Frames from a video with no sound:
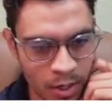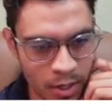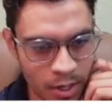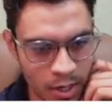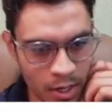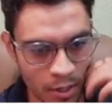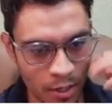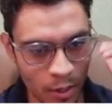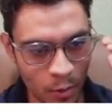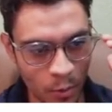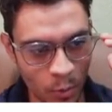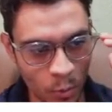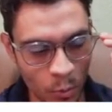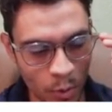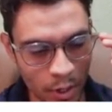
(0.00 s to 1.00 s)
The
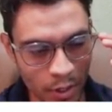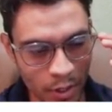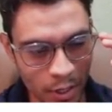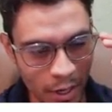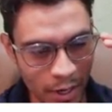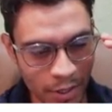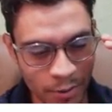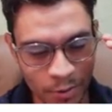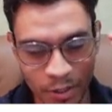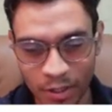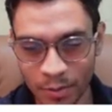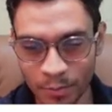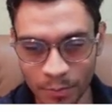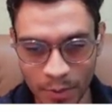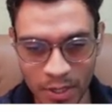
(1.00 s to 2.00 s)
queen, actually
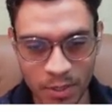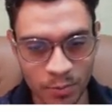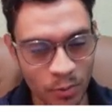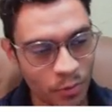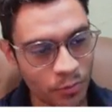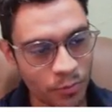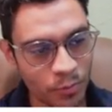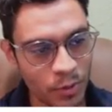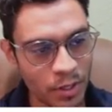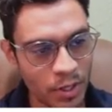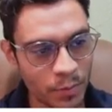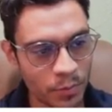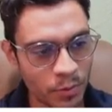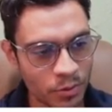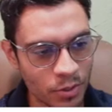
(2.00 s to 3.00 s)
the best move in the
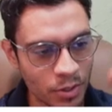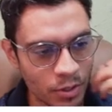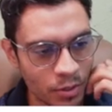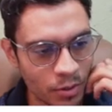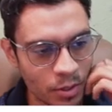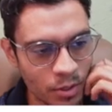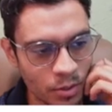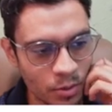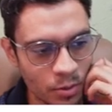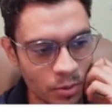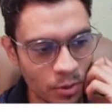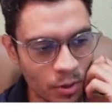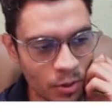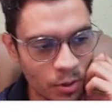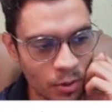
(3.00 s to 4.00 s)
position is to
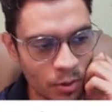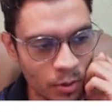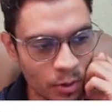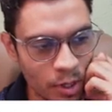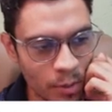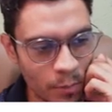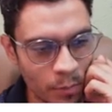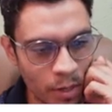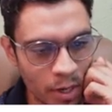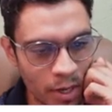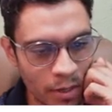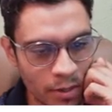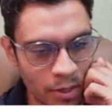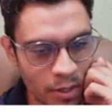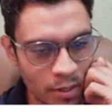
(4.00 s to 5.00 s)
go and play
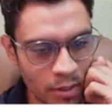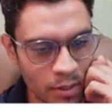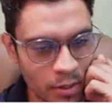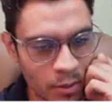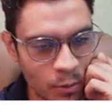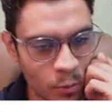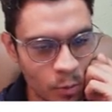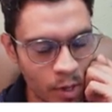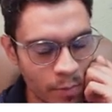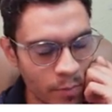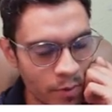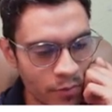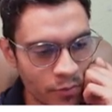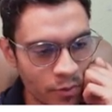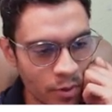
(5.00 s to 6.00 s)
this queen
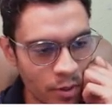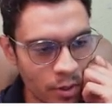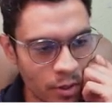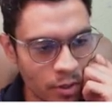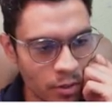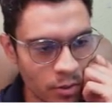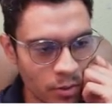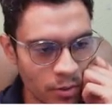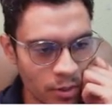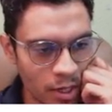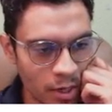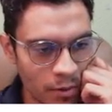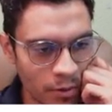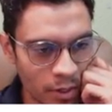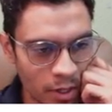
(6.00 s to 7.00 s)
b4. So
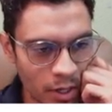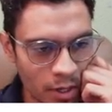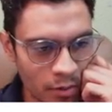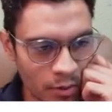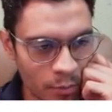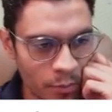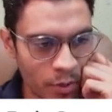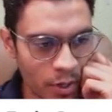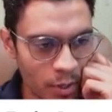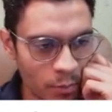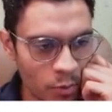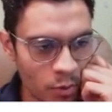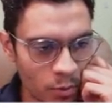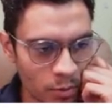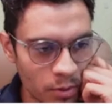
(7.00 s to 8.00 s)
now they are repeating
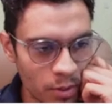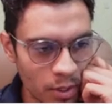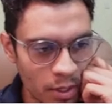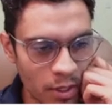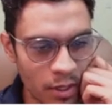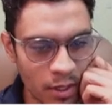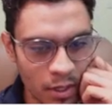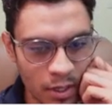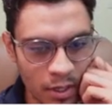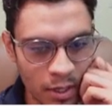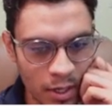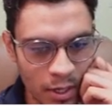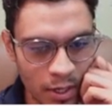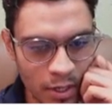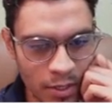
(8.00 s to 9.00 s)
moves,
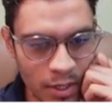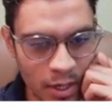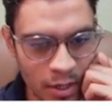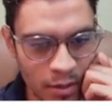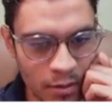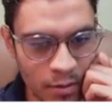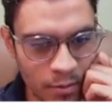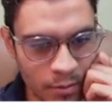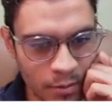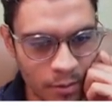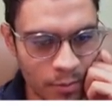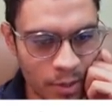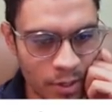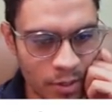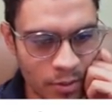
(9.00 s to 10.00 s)
and it's kind of
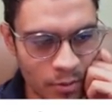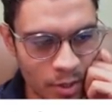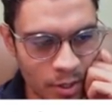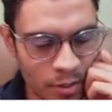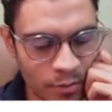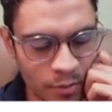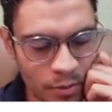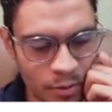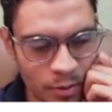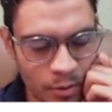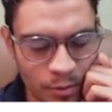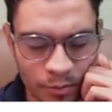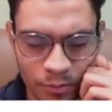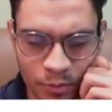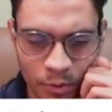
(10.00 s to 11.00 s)
very strange for
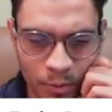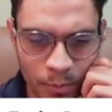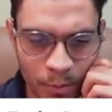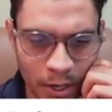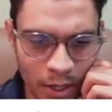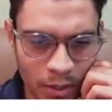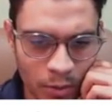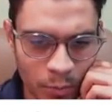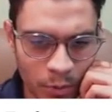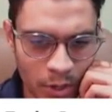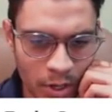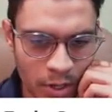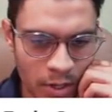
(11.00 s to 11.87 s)
black to play